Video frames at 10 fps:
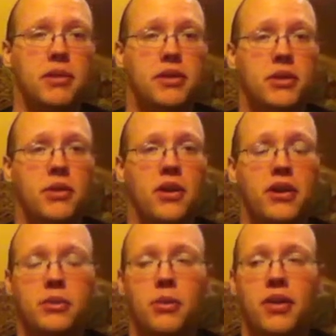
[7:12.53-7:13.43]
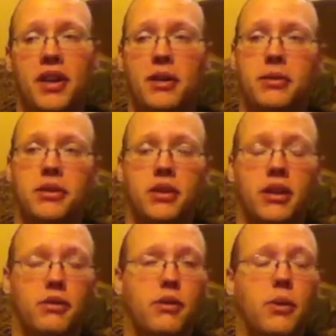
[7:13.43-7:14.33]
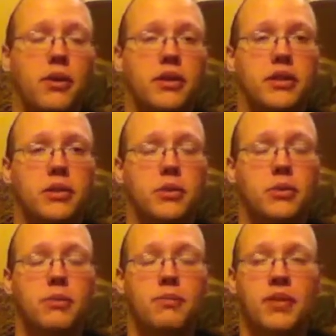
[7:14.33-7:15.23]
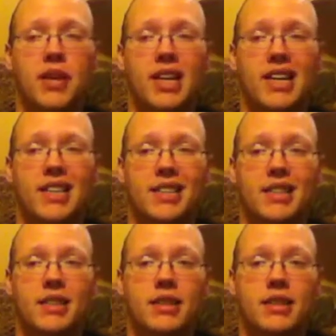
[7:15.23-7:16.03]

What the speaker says: but Sword Art's one that I was looking forward to, and